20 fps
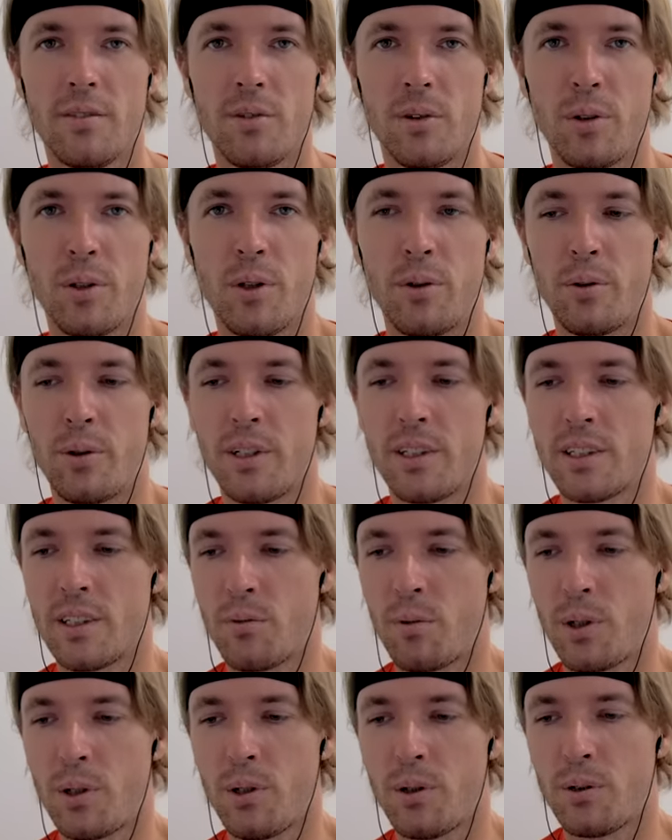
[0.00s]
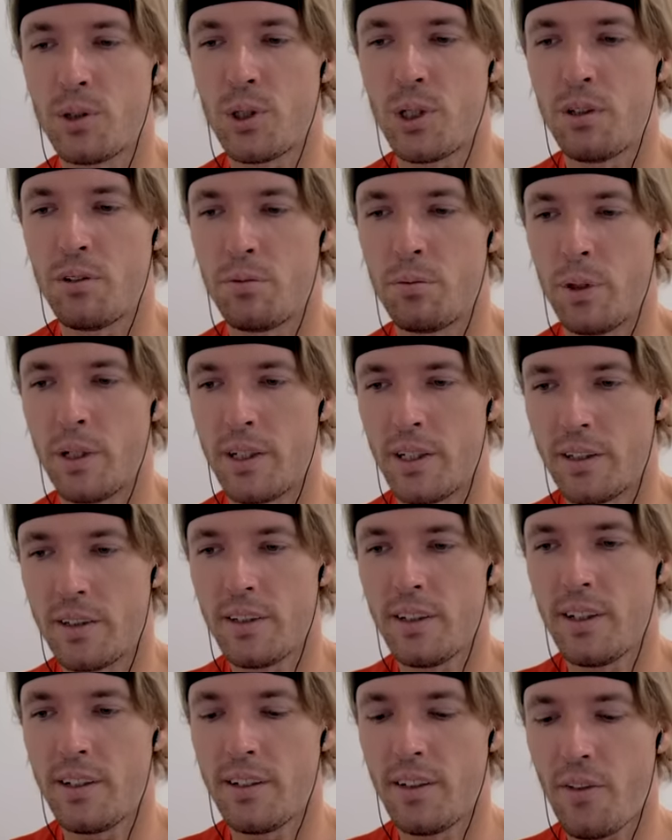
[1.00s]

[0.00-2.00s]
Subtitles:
for no reason? What do you achieve by that? Yeah,